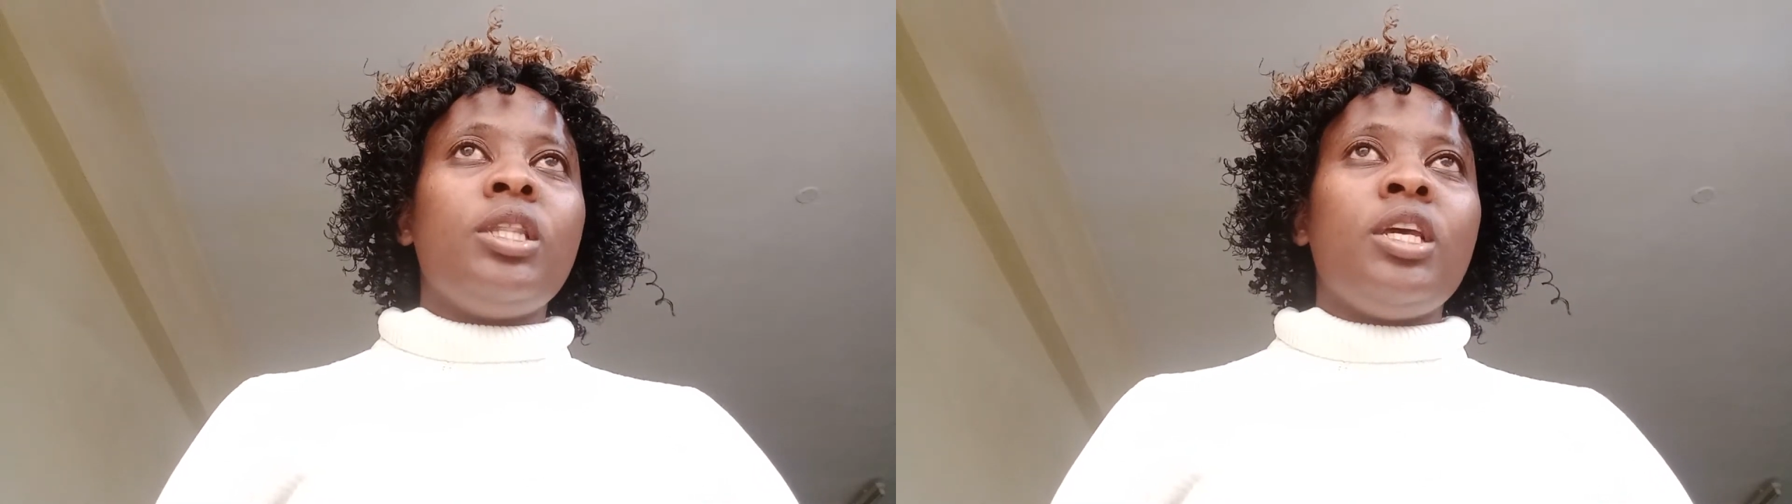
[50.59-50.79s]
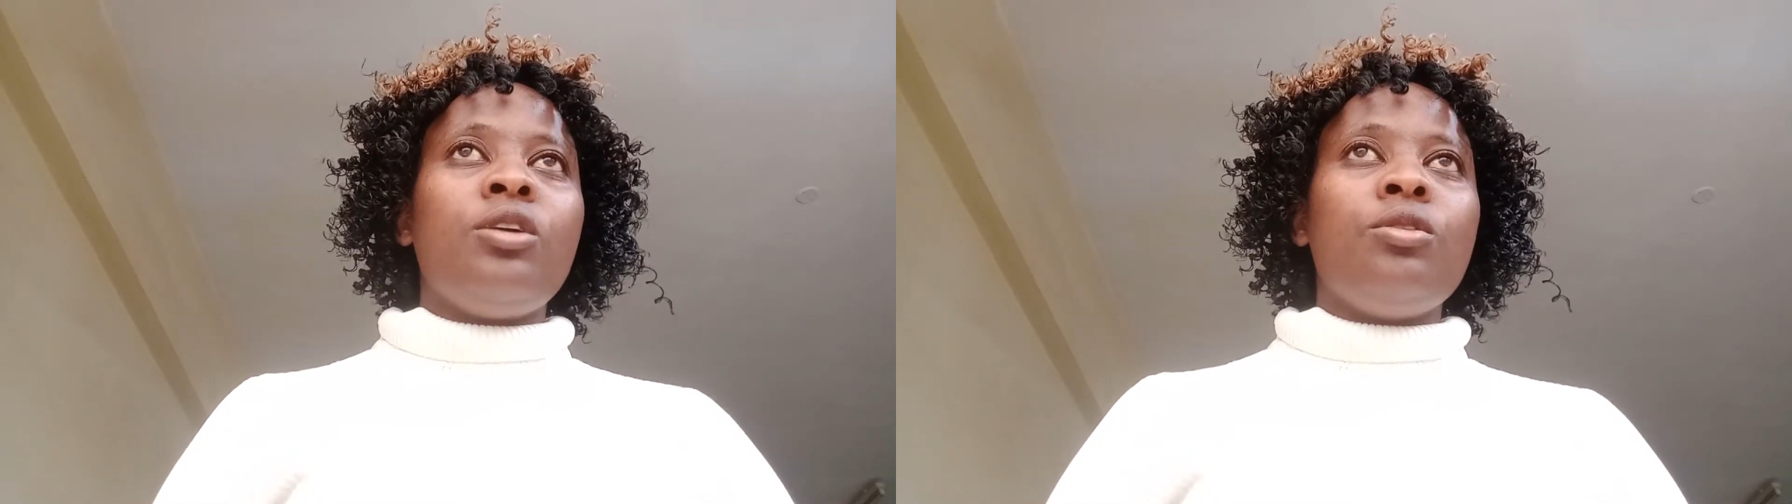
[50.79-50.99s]

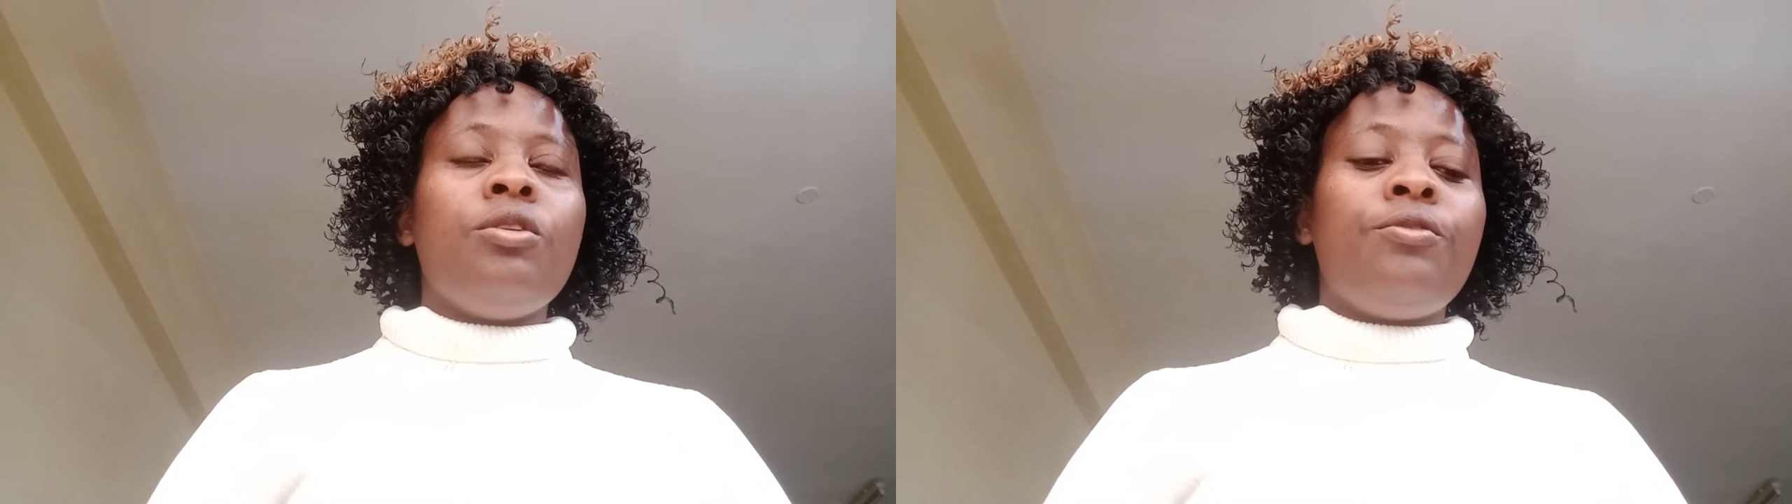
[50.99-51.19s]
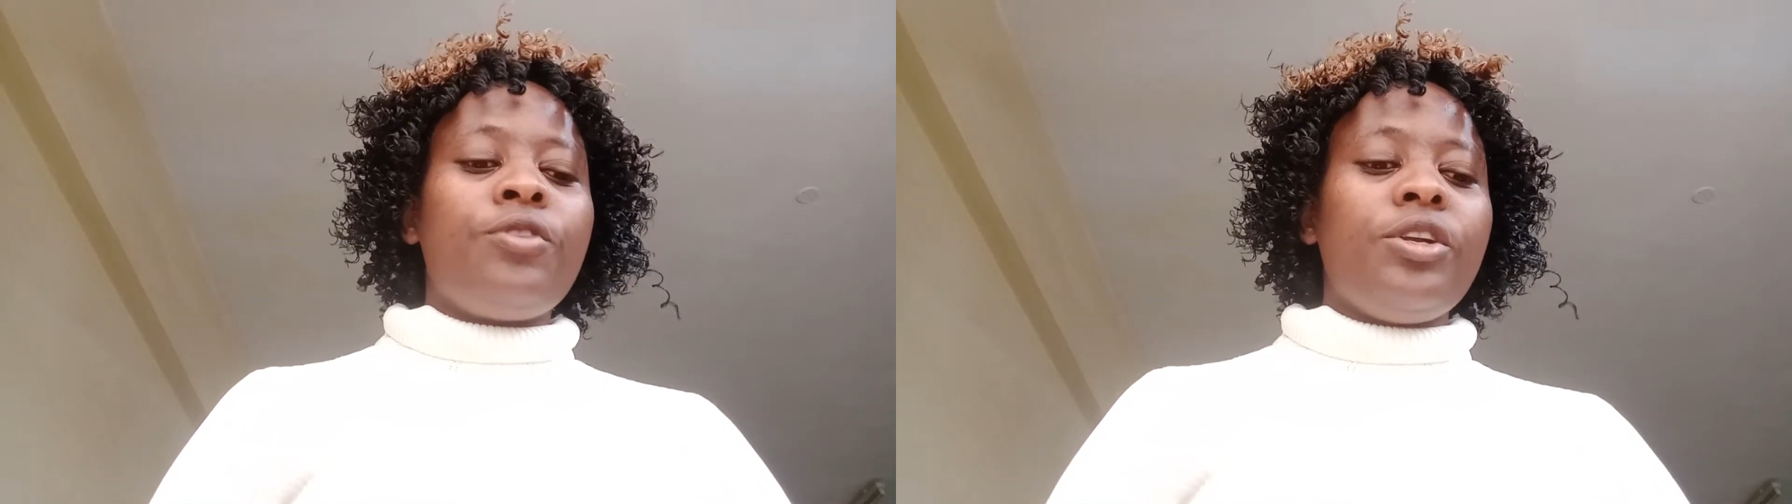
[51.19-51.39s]
they
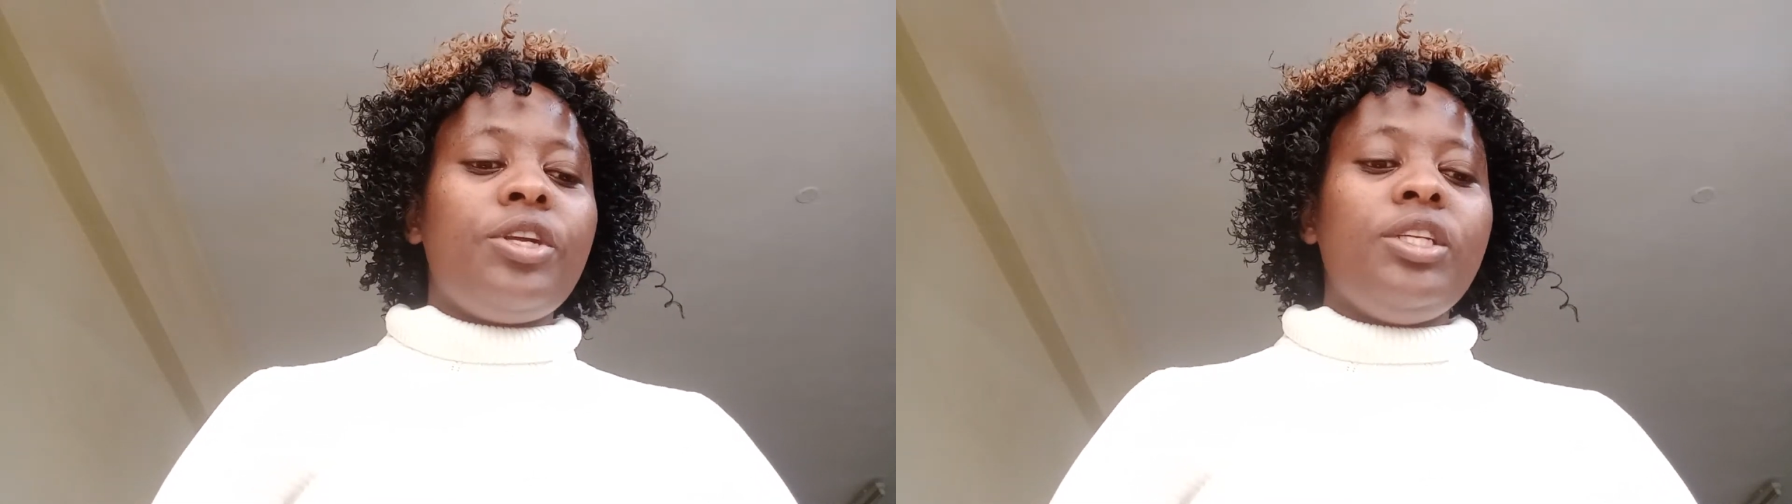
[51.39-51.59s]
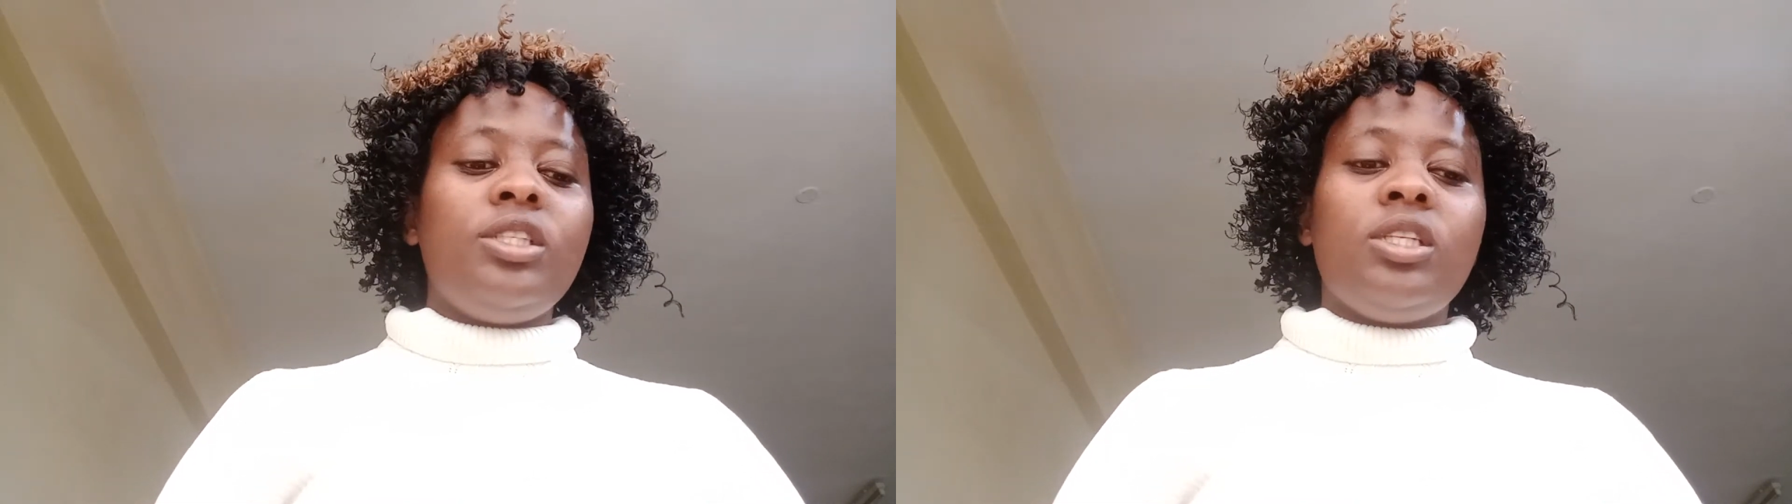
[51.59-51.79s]
go free
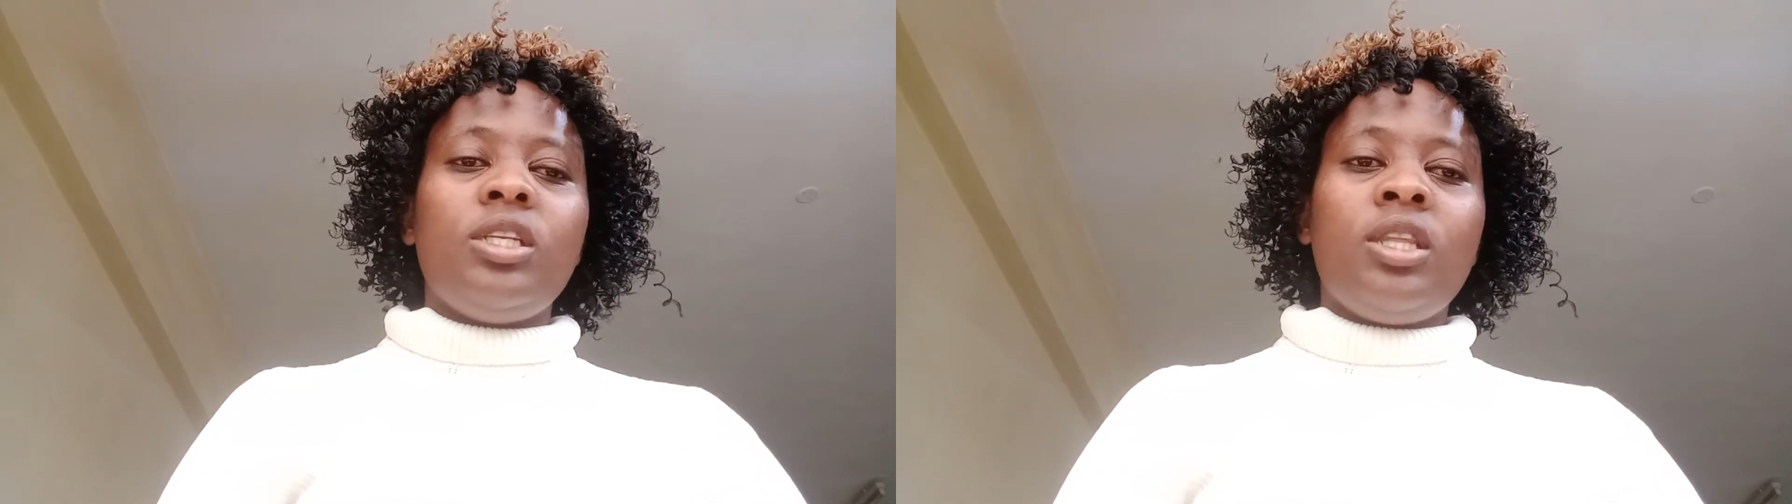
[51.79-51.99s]
range,